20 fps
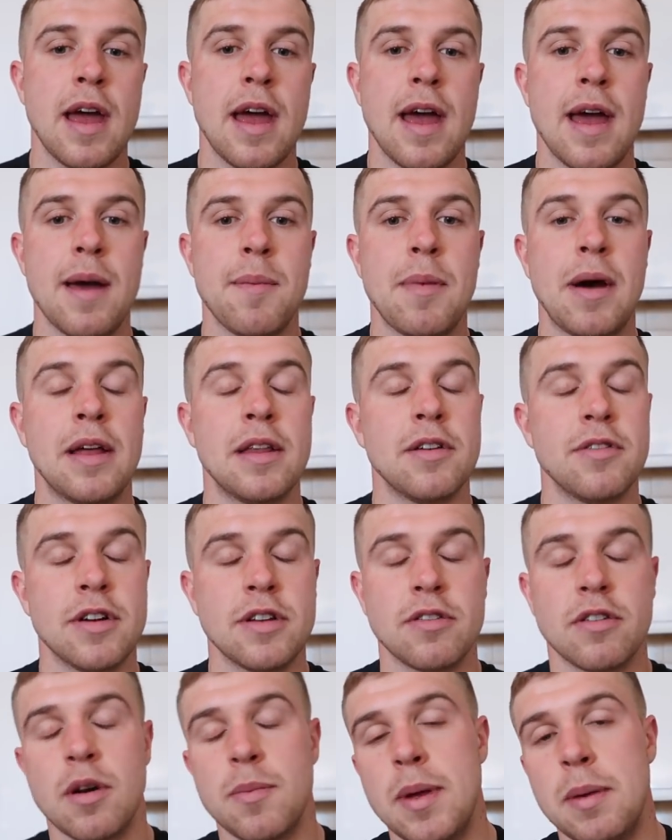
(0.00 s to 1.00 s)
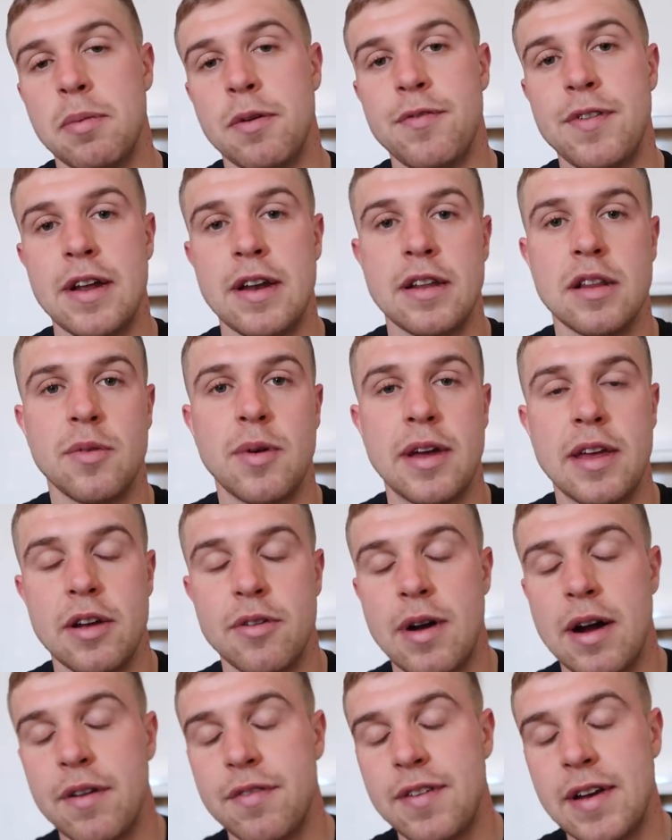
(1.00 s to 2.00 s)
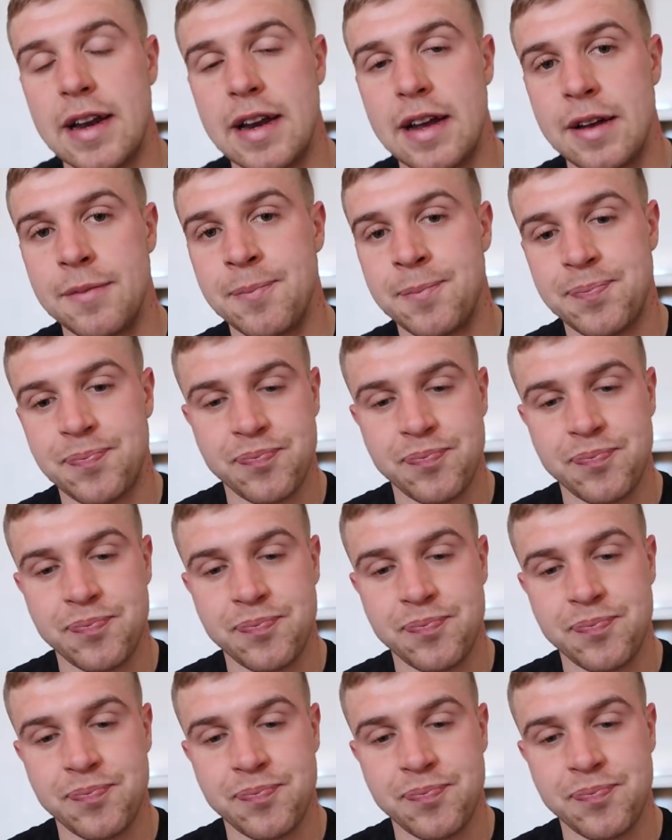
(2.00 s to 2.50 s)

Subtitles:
and there is other people feeling the way you are feeling.